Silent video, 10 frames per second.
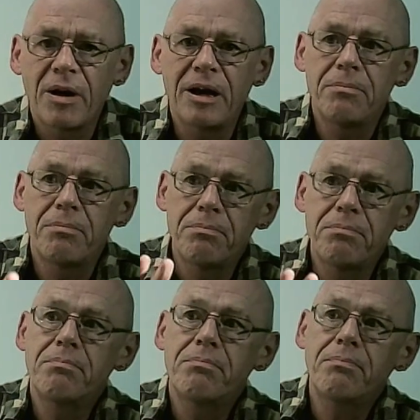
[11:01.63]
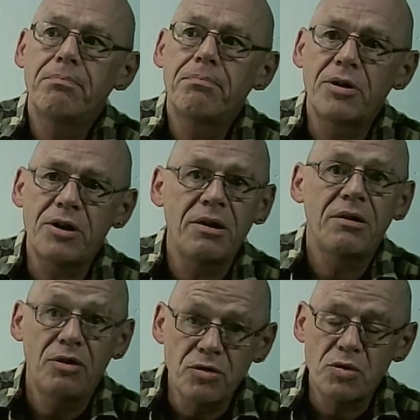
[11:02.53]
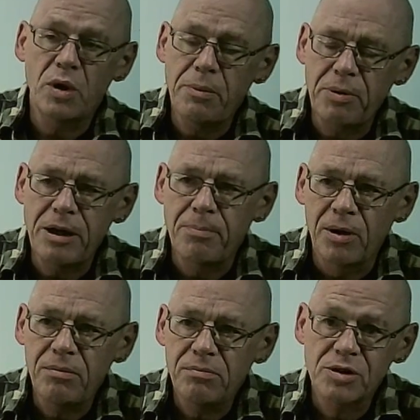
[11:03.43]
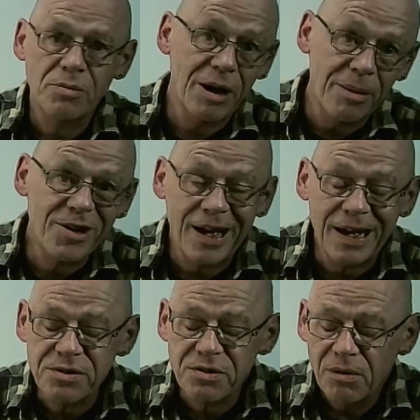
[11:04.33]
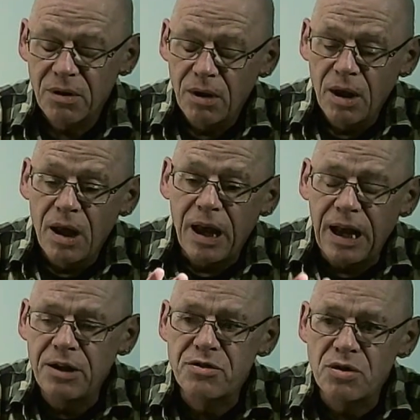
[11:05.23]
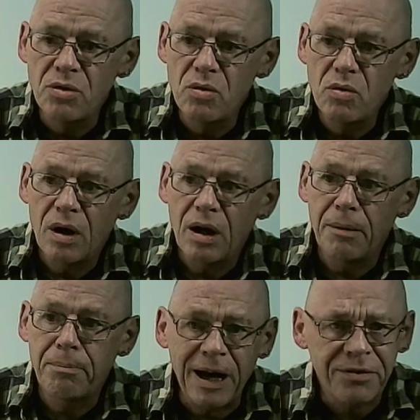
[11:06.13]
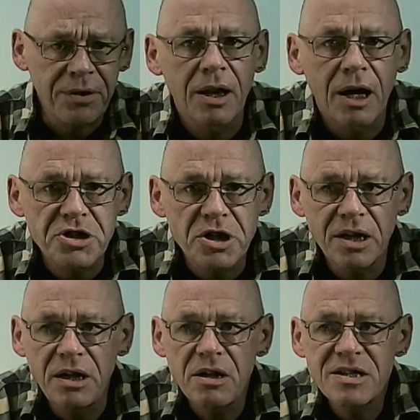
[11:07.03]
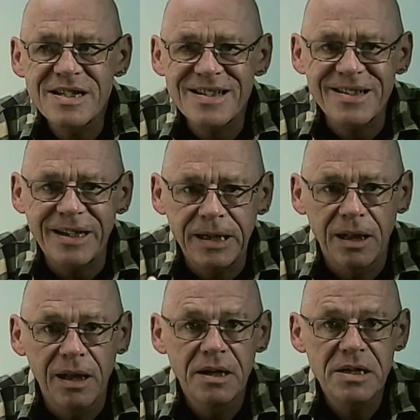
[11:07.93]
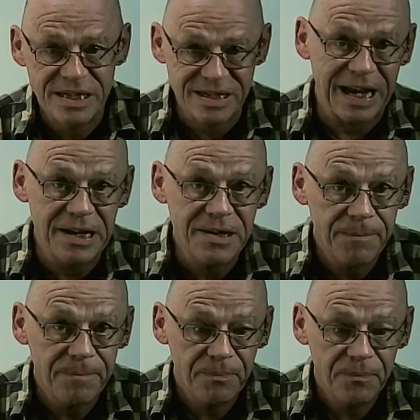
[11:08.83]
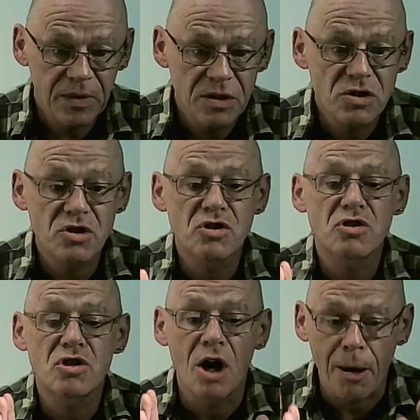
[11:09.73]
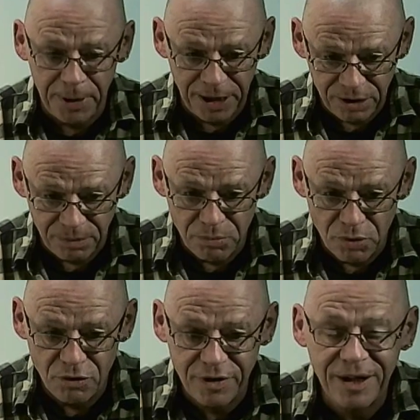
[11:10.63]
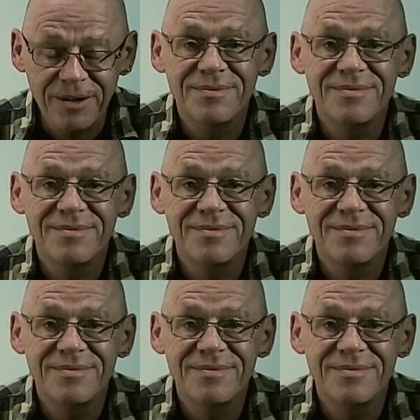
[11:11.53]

by putting usually people, sometimes cats, into a pathologically still state, stopping them moving,